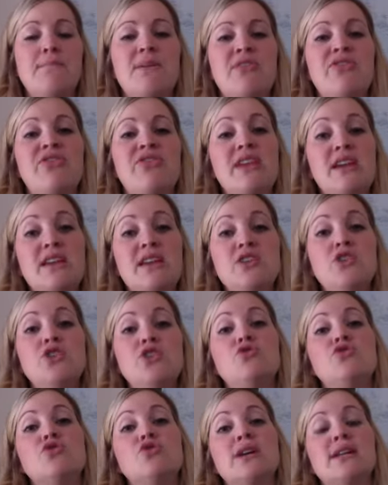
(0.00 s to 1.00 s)
But then
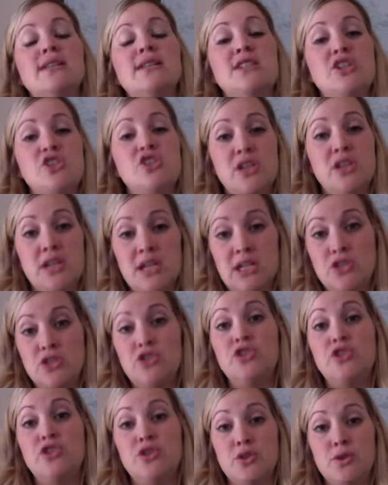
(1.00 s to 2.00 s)
you transition
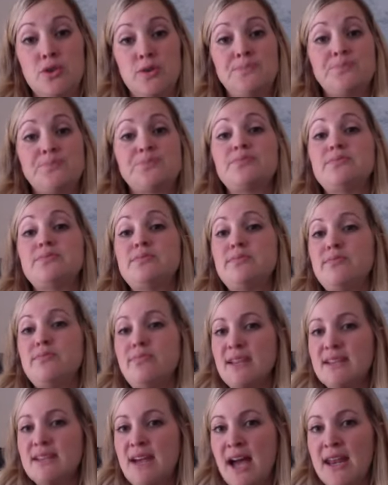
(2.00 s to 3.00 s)
into
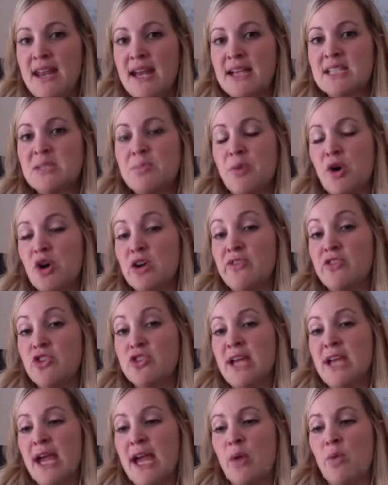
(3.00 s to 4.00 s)
a next part of your
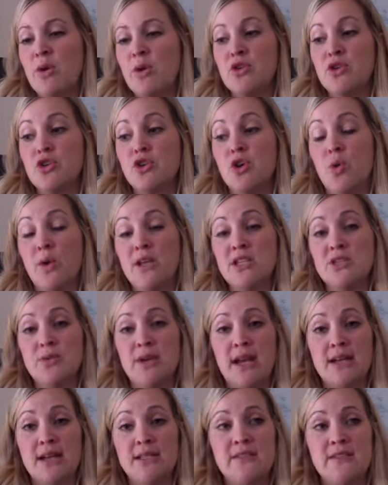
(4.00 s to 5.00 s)
day, whether you're going to an
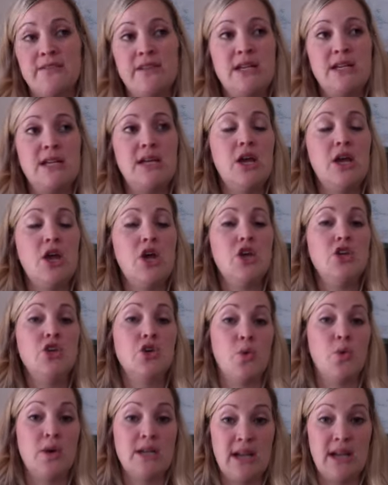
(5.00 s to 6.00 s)
activity,
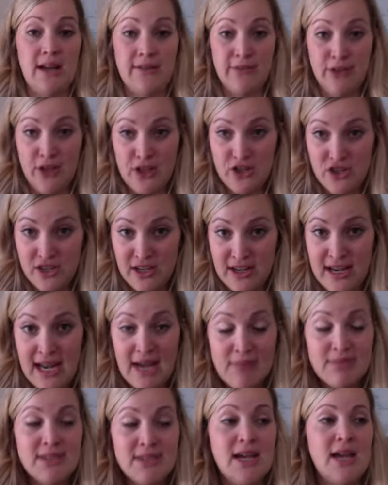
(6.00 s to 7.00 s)
you're going to have lunch and
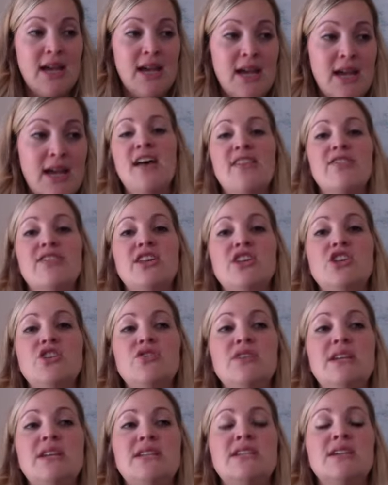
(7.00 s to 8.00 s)
nap time, then
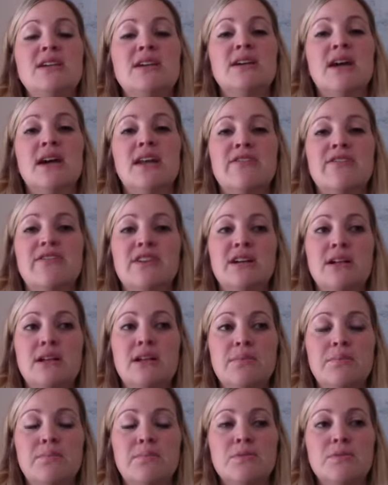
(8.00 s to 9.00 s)
you need to kind of
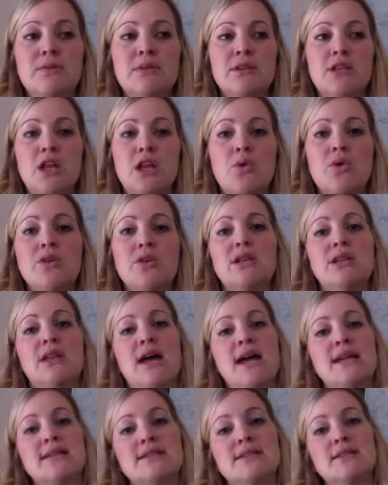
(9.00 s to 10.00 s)
lower the
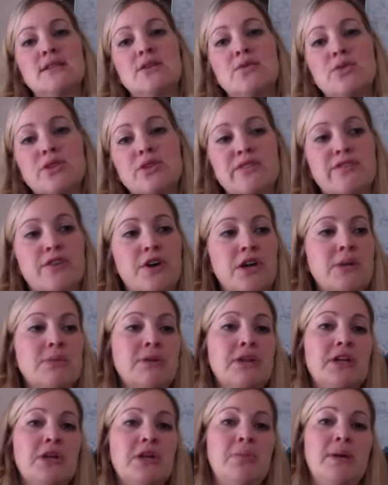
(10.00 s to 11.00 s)
lights, lower the volume a
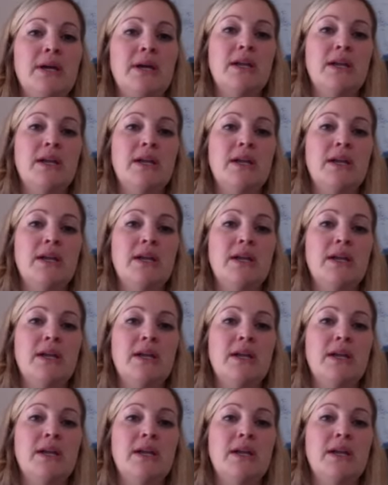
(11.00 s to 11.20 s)
little bit,